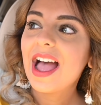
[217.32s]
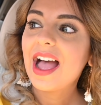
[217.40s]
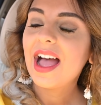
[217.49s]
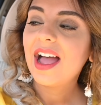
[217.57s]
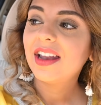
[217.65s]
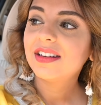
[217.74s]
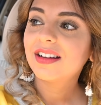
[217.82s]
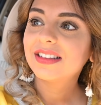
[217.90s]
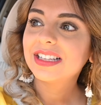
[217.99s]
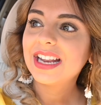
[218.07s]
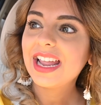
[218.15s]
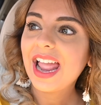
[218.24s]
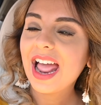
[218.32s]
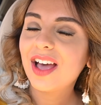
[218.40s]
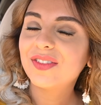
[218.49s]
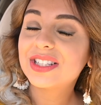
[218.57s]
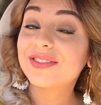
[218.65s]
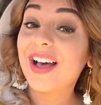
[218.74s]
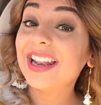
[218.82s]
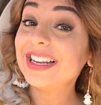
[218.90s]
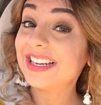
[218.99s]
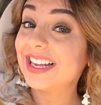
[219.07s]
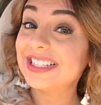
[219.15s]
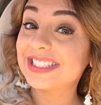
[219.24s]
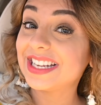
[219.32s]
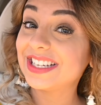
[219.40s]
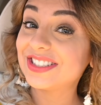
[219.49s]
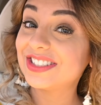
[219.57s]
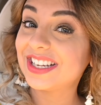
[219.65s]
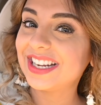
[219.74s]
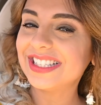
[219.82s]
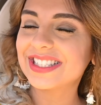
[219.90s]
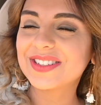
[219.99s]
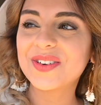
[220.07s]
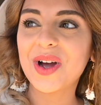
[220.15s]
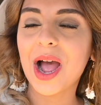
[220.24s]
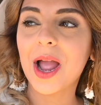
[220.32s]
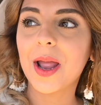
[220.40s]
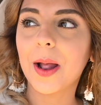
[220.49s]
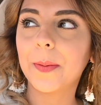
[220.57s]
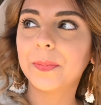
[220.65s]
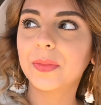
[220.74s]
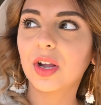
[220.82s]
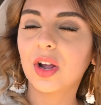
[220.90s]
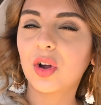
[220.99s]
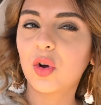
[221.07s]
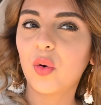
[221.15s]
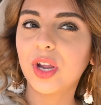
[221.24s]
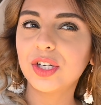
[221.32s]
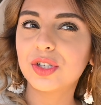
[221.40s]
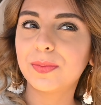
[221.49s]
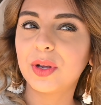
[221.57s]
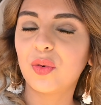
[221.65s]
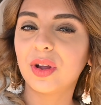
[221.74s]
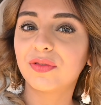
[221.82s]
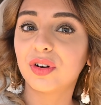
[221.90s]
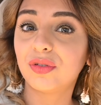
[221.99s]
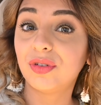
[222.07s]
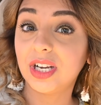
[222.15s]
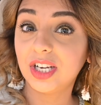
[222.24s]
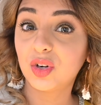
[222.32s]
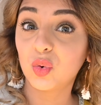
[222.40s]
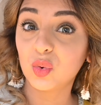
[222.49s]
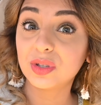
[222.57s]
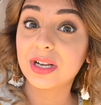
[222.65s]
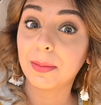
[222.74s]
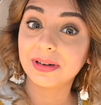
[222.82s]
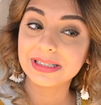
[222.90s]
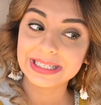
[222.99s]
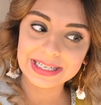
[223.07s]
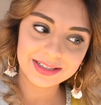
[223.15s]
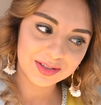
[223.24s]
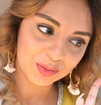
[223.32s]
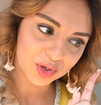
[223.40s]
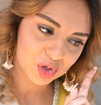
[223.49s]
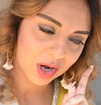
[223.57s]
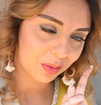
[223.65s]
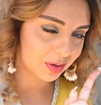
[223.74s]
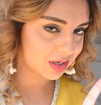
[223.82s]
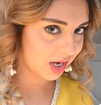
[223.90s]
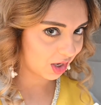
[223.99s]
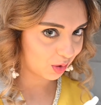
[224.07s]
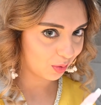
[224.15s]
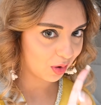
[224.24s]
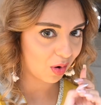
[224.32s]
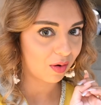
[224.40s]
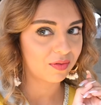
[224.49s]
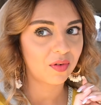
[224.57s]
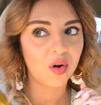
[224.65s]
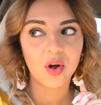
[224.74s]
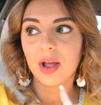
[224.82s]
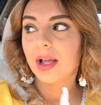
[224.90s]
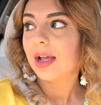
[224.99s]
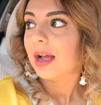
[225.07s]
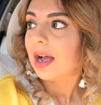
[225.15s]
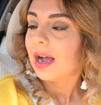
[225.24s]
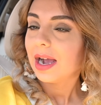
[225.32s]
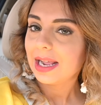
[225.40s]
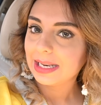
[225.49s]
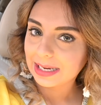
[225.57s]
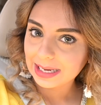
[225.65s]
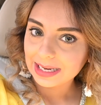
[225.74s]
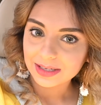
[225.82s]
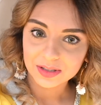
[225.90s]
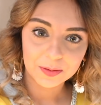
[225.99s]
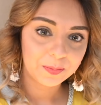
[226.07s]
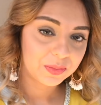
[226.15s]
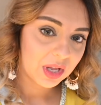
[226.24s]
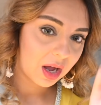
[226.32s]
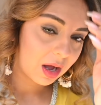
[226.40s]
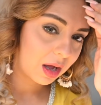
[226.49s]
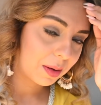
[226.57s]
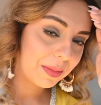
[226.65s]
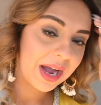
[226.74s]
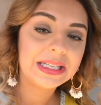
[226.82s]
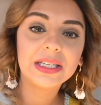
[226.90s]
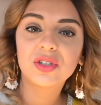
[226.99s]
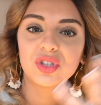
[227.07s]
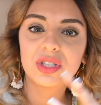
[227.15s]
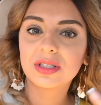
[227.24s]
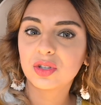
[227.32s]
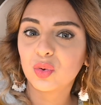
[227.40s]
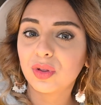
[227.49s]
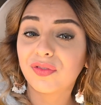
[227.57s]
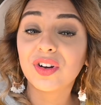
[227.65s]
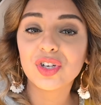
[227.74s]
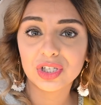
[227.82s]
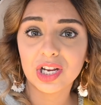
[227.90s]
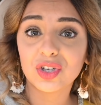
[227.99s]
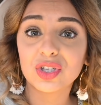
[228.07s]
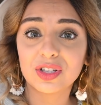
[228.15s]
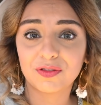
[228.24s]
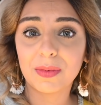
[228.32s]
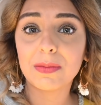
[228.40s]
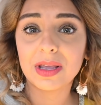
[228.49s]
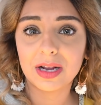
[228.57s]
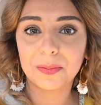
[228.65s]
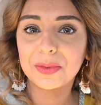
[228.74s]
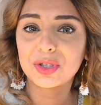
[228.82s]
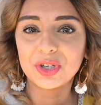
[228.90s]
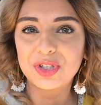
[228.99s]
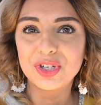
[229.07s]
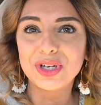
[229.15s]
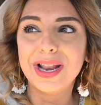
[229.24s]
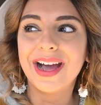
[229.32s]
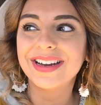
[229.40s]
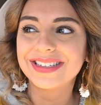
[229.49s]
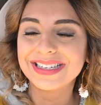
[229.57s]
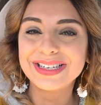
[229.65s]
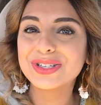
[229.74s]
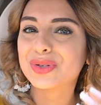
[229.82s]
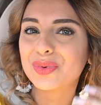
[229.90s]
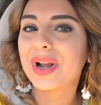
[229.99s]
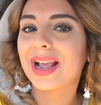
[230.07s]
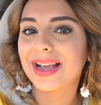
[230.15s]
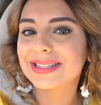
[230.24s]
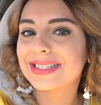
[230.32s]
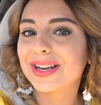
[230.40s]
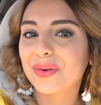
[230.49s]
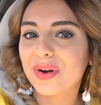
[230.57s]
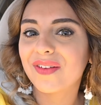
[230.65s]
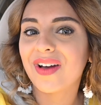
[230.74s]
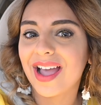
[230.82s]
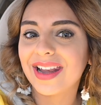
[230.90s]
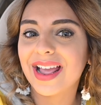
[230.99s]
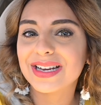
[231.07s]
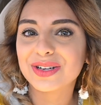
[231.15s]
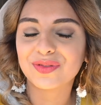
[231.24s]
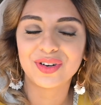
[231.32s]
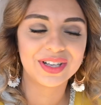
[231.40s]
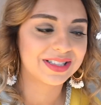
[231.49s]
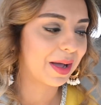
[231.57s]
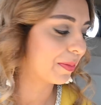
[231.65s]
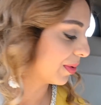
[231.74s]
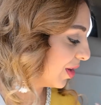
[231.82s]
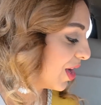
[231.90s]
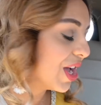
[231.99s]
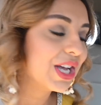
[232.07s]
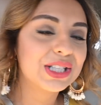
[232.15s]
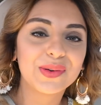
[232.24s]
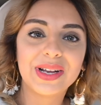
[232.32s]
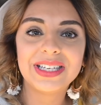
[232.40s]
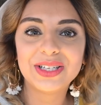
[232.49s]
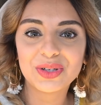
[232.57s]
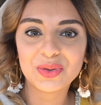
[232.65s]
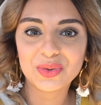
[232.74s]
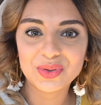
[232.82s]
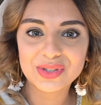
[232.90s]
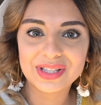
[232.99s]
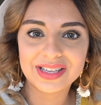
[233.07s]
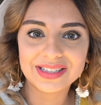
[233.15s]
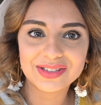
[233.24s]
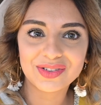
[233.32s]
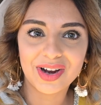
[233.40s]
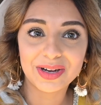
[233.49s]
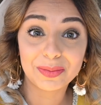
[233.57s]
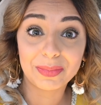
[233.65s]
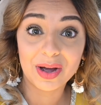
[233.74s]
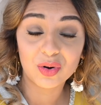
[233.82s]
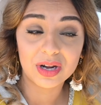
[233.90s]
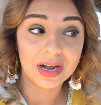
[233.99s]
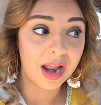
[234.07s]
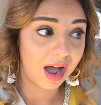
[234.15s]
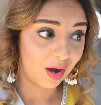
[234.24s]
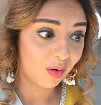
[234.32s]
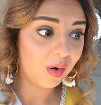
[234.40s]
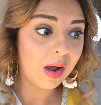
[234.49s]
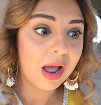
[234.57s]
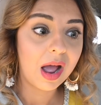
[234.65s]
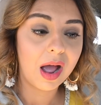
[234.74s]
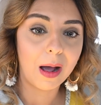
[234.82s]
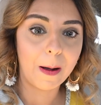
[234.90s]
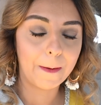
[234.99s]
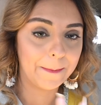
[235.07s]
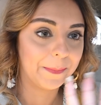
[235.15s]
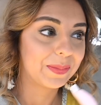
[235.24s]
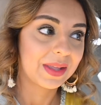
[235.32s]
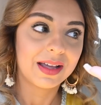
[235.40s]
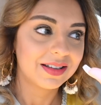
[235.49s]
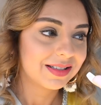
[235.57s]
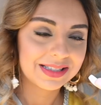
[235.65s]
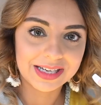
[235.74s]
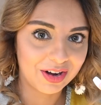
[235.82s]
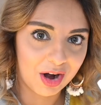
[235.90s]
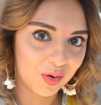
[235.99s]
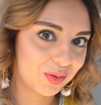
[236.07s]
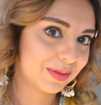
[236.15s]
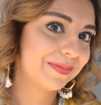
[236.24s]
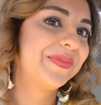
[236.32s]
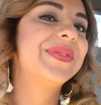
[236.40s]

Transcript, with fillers: And uh, then I have, it's Valentine's Day today, so I am going to be going for a really cool double date, which I will take you along for a little later. Um, I need to just do the finishing touches of my makeup that Katrina didn't do. Like I still don't have highlighter, for example. So I need to do those things right about now. Um, stick around.